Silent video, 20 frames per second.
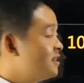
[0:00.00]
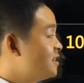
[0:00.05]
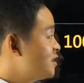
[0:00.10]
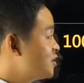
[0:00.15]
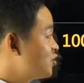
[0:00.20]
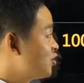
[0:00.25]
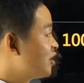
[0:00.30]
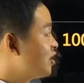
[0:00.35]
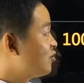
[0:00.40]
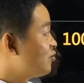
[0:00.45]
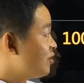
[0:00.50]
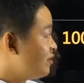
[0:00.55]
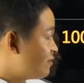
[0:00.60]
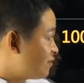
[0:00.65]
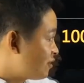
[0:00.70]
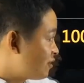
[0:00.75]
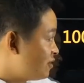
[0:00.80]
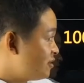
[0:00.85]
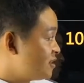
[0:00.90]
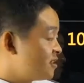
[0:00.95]
So you can
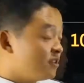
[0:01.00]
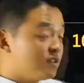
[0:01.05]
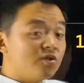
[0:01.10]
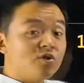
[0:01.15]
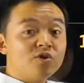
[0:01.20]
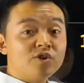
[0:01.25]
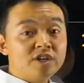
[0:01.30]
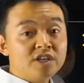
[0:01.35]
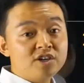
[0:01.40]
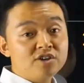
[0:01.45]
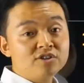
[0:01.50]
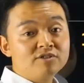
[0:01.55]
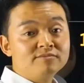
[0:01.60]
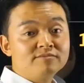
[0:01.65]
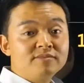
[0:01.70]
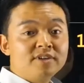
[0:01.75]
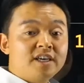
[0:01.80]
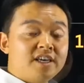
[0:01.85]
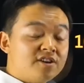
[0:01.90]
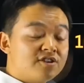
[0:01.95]
refer to the audio
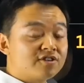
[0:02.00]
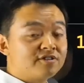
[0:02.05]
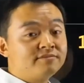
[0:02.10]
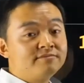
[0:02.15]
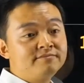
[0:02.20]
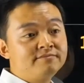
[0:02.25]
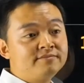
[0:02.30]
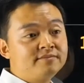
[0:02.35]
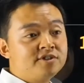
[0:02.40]
here